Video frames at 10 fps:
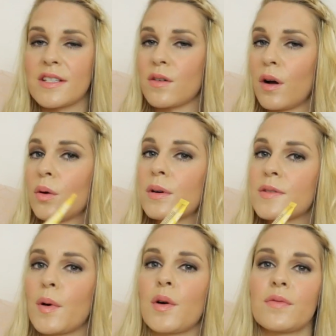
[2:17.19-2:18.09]
So I always
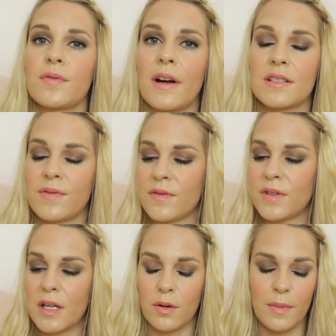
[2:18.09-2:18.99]
put on Factor
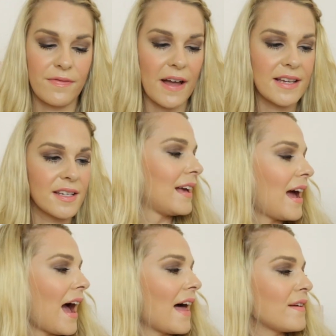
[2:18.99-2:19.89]
50 on my face.
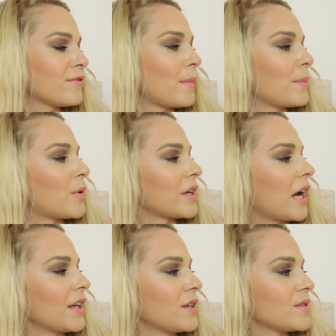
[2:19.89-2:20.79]
And then for my body,
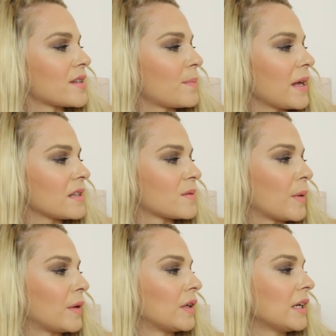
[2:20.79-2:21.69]
I use the Piz
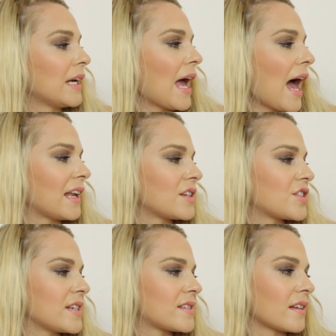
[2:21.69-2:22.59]
Buin
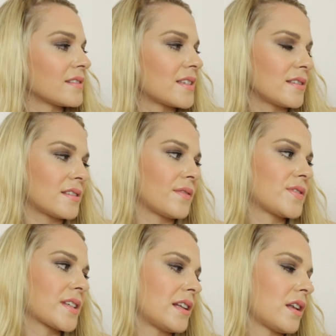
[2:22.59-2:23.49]
Allergy Sun Sensitive
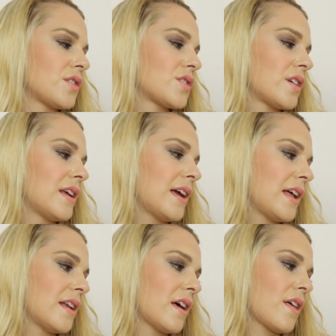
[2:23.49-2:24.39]
Skin Lotion
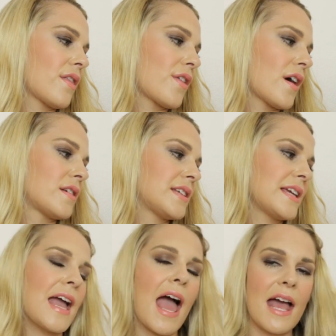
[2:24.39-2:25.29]
in
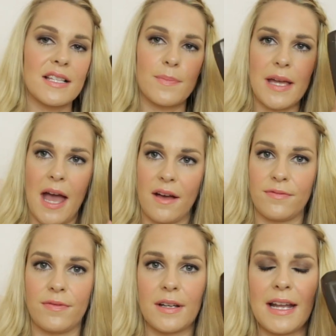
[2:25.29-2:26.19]
30 SPF.
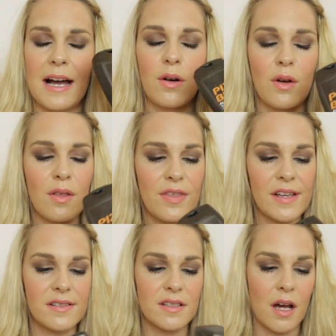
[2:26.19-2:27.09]
Now,
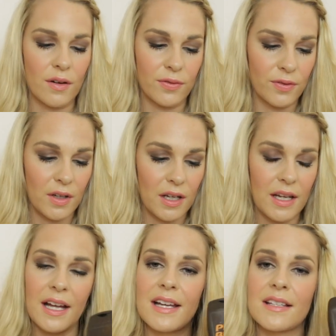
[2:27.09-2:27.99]
this stuff
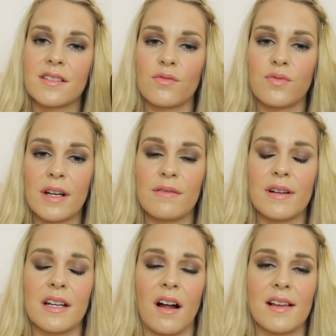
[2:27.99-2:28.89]
is really,
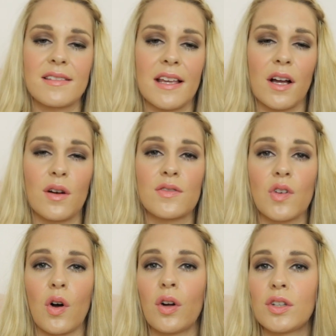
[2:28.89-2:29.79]
really nice. It
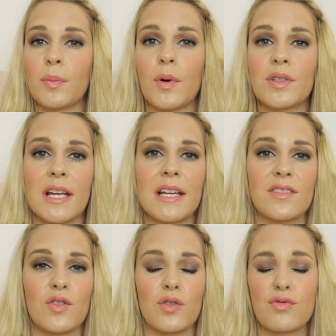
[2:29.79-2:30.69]
goes on your body.
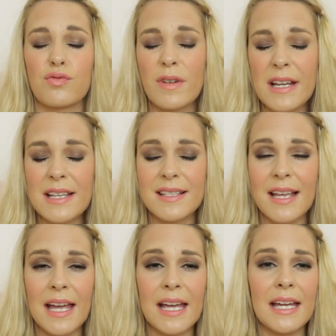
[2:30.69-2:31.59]
It's not
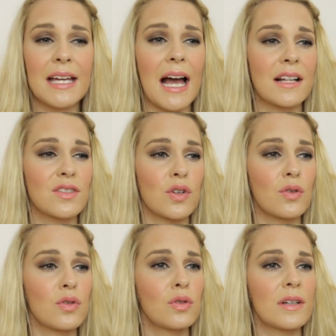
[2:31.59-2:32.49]
greasy at
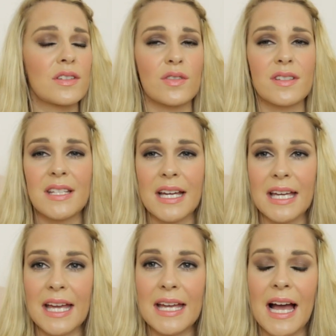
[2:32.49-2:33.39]
all. It's not
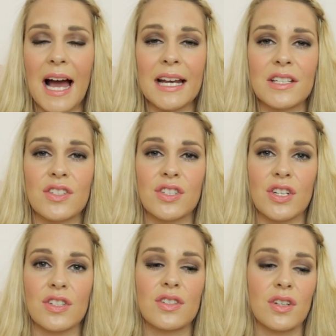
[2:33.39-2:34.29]
sticky, and it's
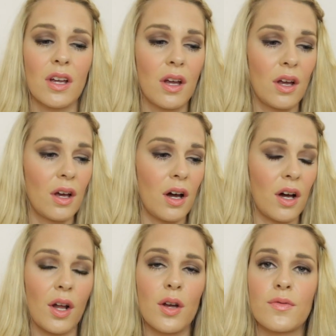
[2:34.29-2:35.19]
just
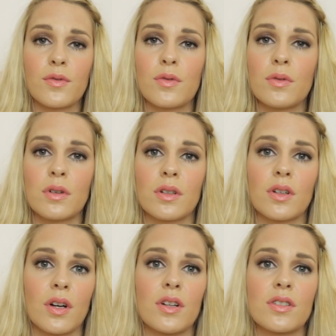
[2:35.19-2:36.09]
an overall
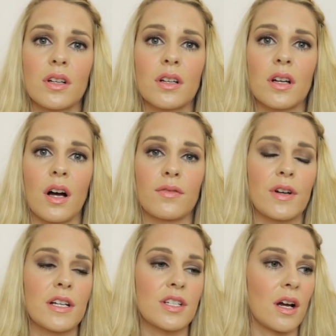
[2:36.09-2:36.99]
good
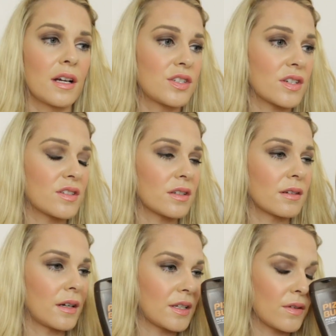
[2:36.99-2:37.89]
coverage. I
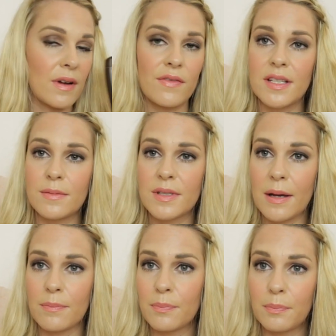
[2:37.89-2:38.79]
don't ever seem to
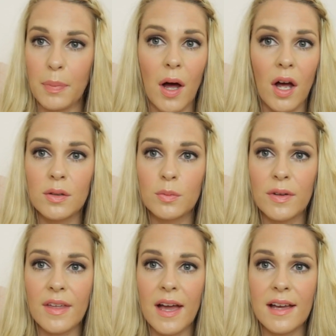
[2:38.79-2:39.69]
get burnt
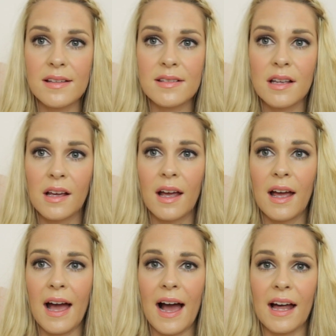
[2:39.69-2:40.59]
with this.
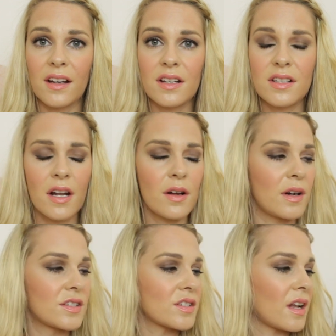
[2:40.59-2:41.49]
And I don't know,
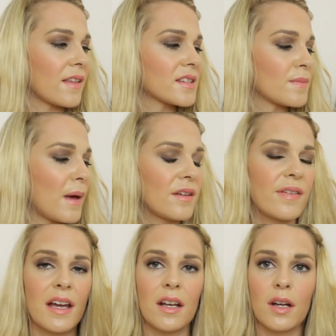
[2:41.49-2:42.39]
I just like the smell of
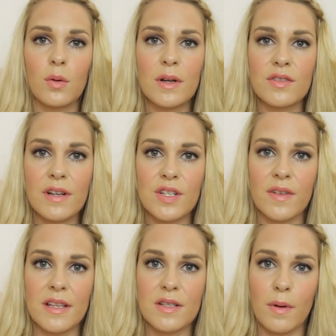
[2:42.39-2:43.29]
it, and I always reach
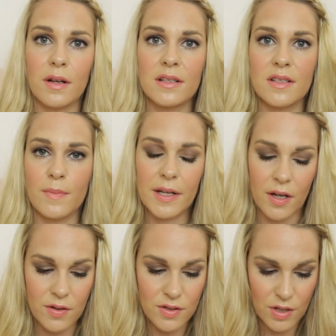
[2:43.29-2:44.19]
for this one. It's my
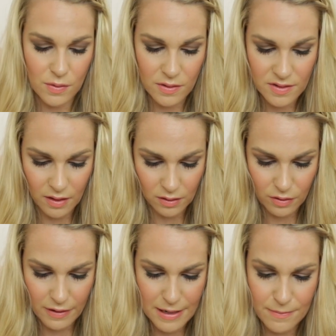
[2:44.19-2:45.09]
go-to sun
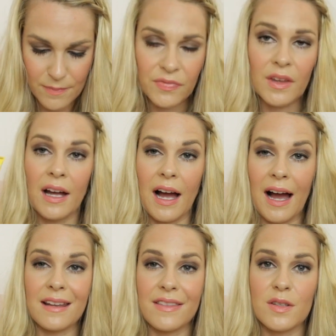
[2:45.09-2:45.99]
cream,
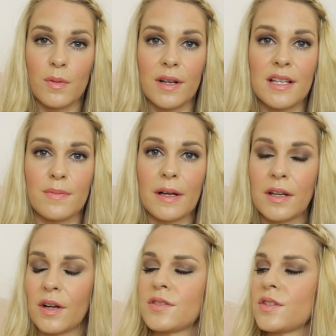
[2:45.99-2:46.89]
and this one is my
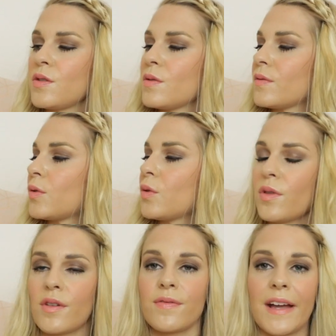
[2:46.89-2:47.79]
go-to
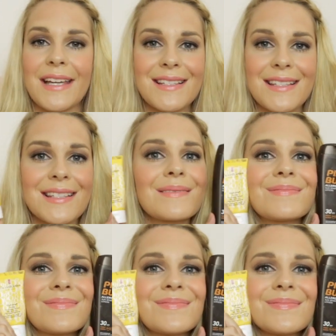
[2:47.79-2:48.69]
for the face.
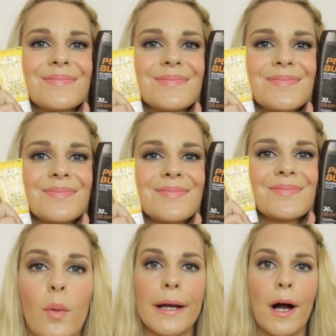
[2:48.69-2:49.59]

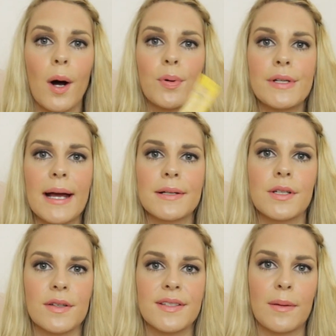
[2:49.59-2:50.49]
We gotta protect
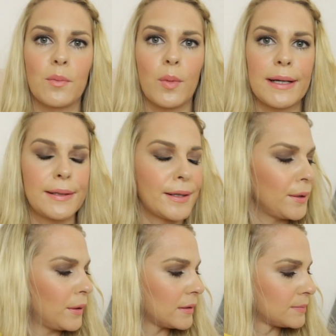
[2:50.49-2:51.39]
our skin, we
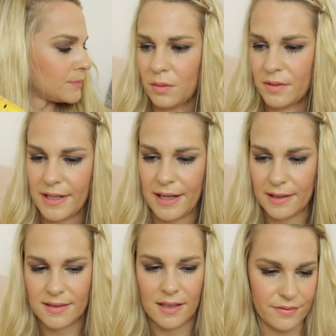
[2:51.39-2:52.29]
do. What was that
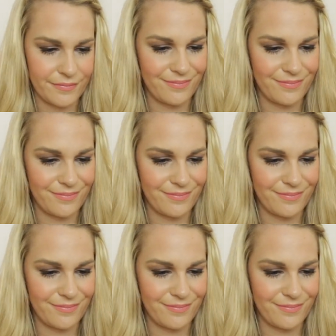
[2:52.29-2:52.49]
accent?